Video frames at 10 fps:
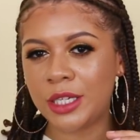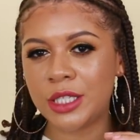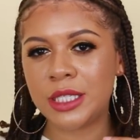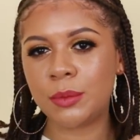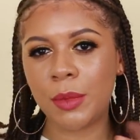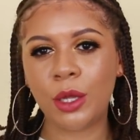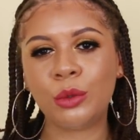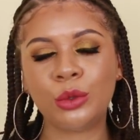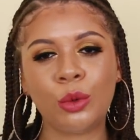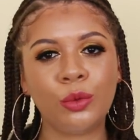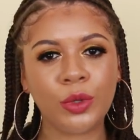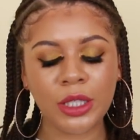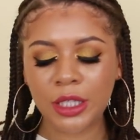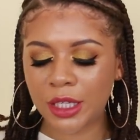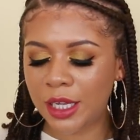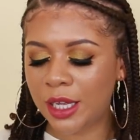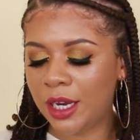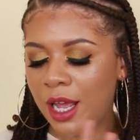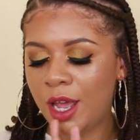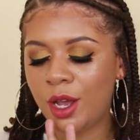It just smells really
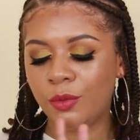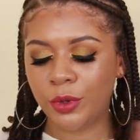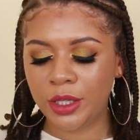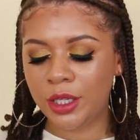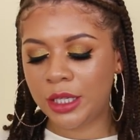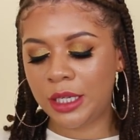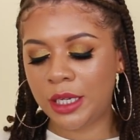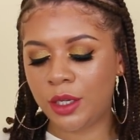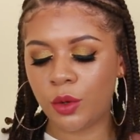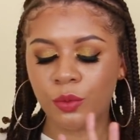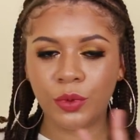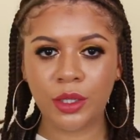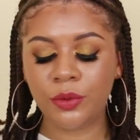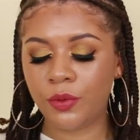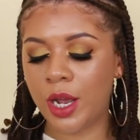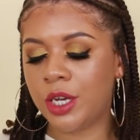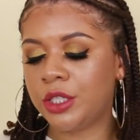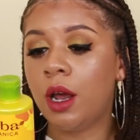good, really clean, really fresh.